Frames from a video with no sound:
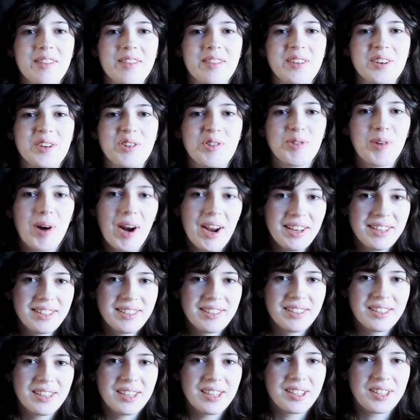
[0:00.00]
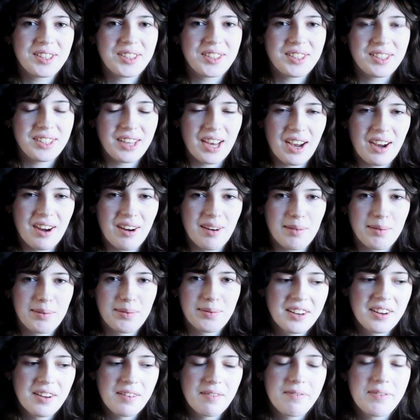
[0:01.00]
the dress
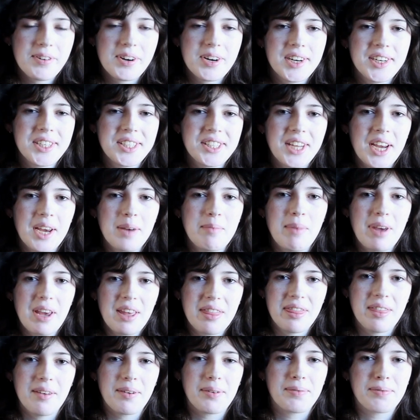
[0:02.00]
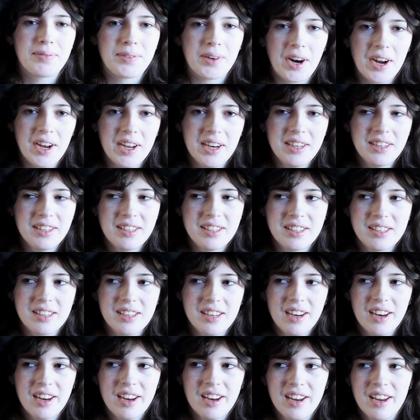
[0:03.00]
itself, first I made the front
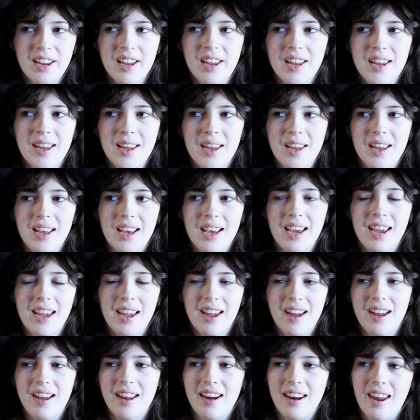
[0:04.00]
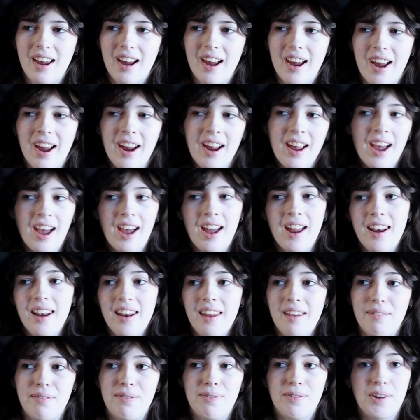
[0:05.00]
and I kind
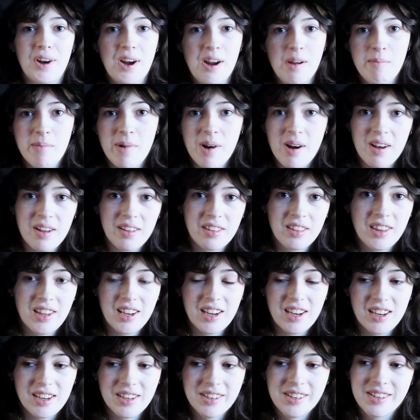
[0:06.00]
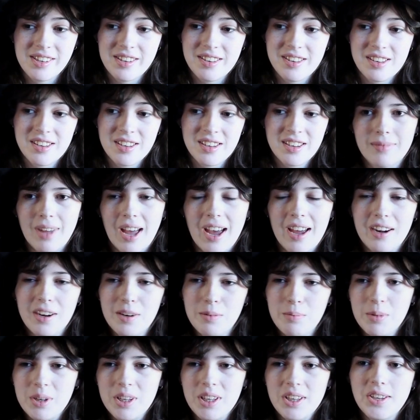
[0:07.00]
of freeballed this. I
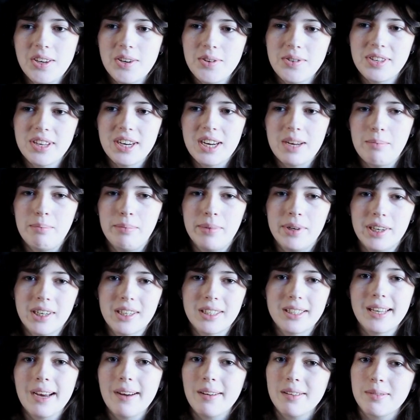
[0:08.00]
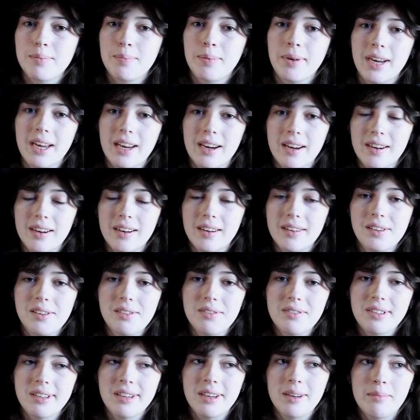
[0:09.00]
didn't really use any books. I was planning on
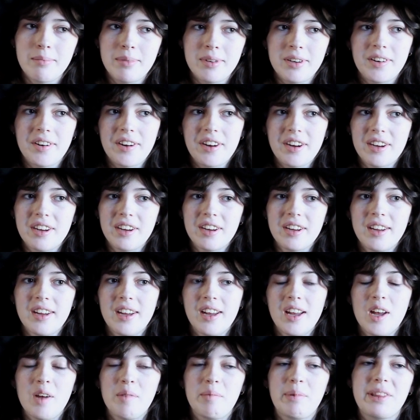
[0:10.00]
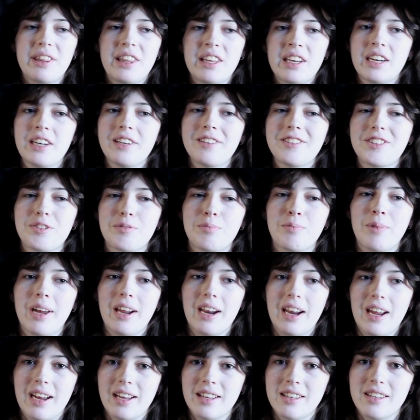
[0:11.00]
using a book, but then I just
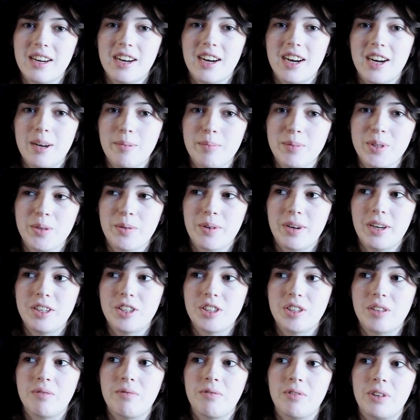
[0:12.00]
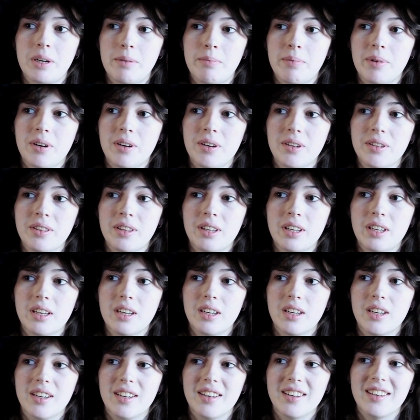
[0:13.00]
ran out of time, so I just freeballed
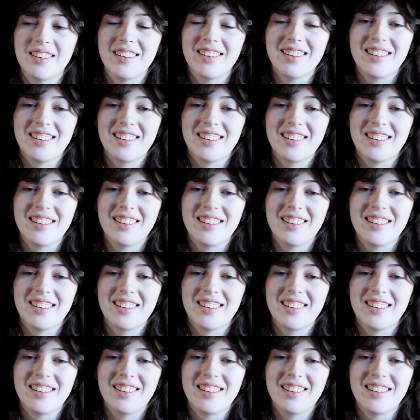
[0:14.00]
the